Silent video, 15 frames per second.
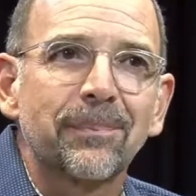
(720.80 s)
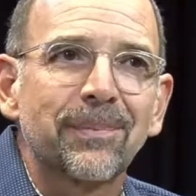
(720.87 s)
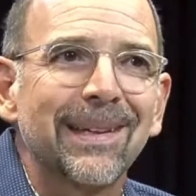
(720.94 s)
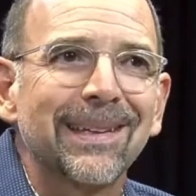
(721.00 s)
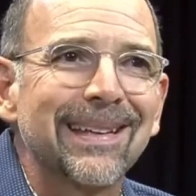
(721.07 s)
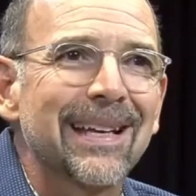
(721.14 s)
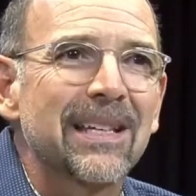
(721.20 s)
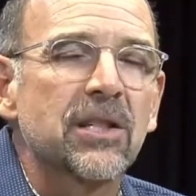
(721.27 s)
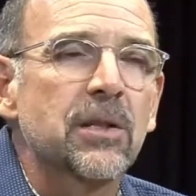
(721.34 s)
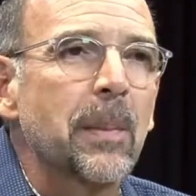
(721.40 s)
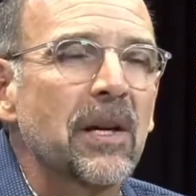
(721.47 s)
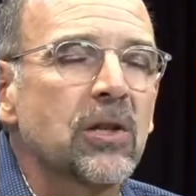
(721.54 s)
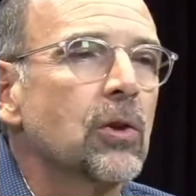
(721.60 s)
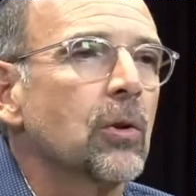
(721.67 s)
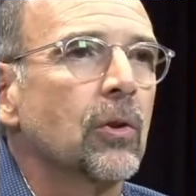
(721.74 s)
something that's
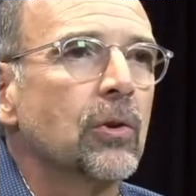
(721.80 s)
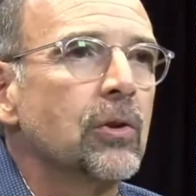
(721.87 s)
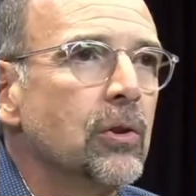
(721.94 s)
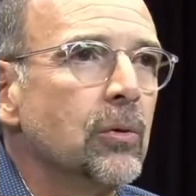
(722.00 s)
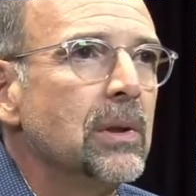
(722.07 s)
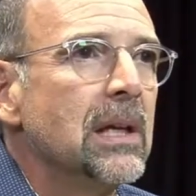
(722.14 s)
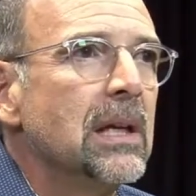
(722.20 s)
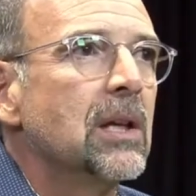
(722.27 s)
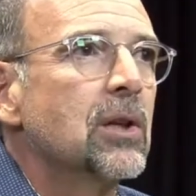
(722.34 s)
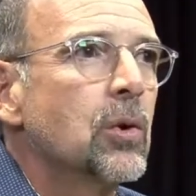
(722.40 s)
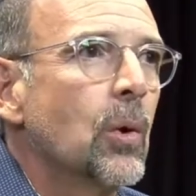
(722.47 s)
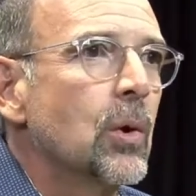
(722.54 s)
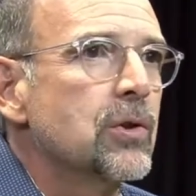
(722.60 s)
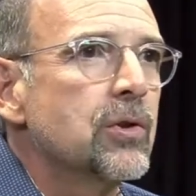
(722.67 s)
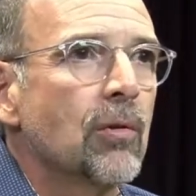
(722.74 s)
special or
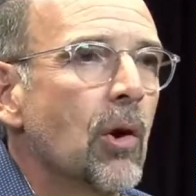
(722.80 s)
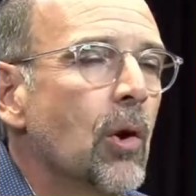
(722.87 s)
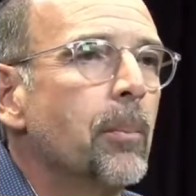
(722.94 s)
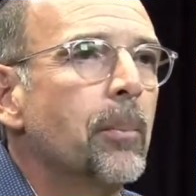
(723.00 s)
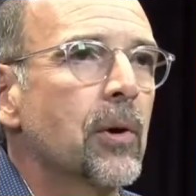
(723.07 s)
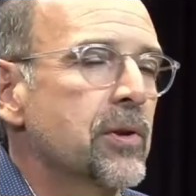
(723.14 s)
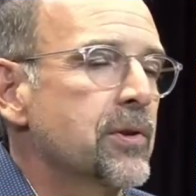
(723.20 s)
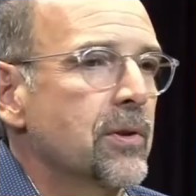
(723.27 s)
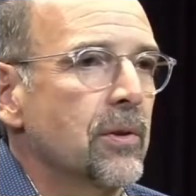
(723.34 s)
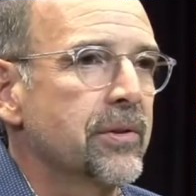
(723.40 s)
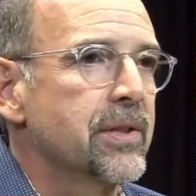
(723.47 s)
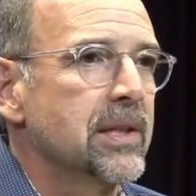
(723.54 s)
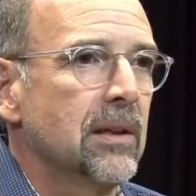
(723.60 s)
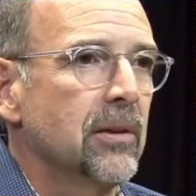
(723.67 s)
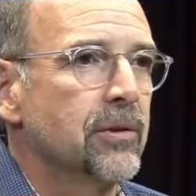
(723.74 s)
unique towards your own
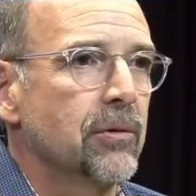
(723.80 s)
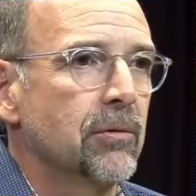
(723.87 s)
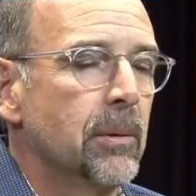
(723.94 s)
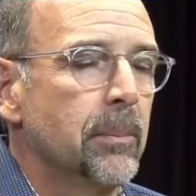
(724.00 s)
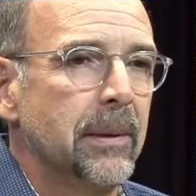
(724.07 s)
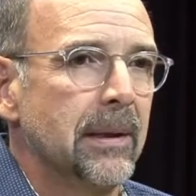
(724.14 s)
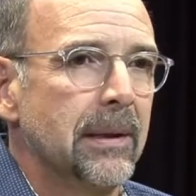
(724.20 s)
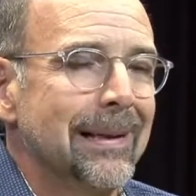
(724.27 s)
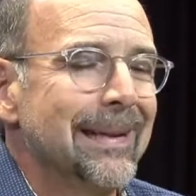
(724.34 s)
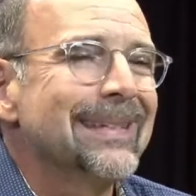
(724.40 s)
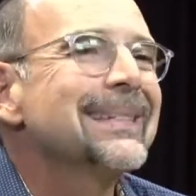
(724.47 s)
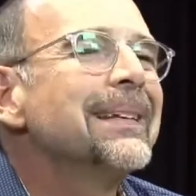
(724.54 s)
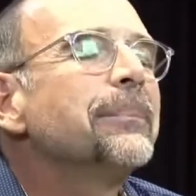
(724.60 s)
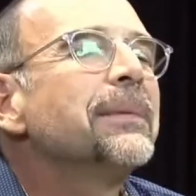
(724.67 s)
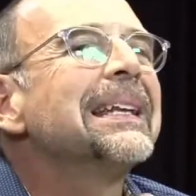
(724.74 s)
personal skills or
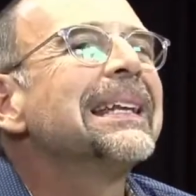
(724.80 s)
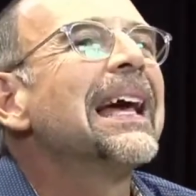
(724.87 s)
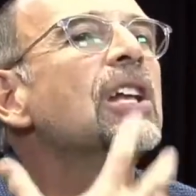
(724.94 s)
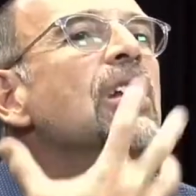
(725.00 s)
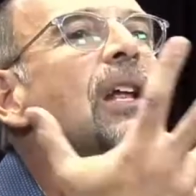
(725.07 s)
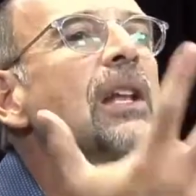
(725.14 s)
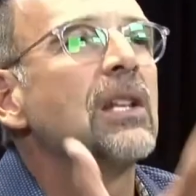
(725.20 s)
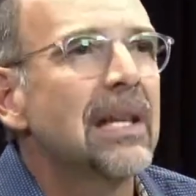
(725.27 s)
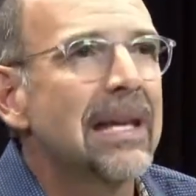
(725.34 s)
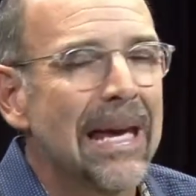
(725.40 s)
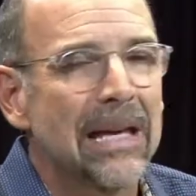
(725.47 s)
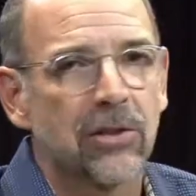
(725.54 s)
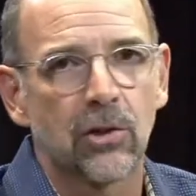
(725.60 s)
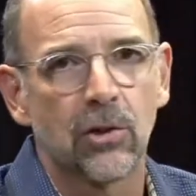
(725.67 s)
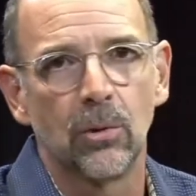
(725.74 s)
ability, something that,
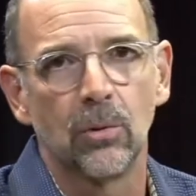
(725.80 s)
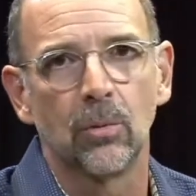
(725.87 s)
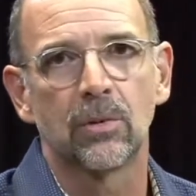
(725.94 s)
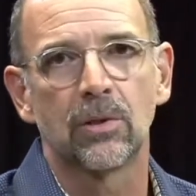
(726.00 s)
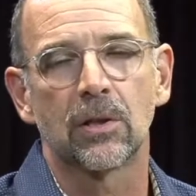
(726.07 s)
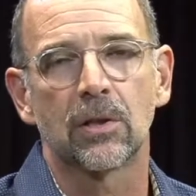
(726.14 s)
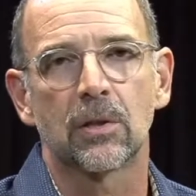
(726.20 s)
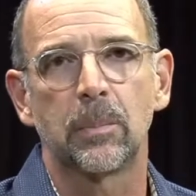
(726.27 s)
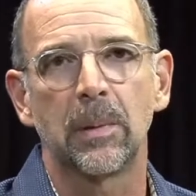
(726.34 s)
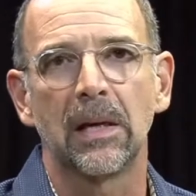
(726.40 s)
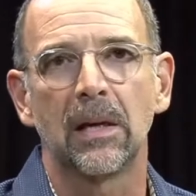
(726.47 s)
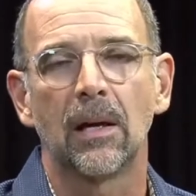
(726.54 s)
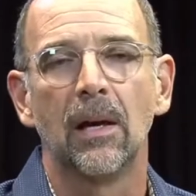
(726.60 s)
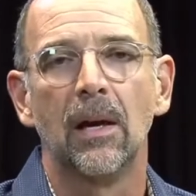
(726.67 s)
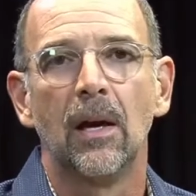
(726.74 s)
that gets you to
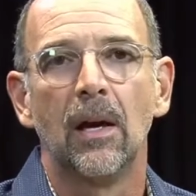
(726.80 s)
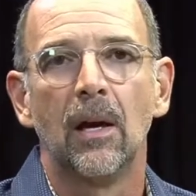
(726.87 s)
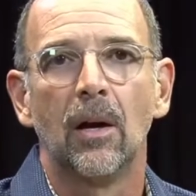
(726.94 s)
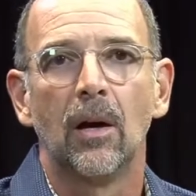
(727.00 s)
speak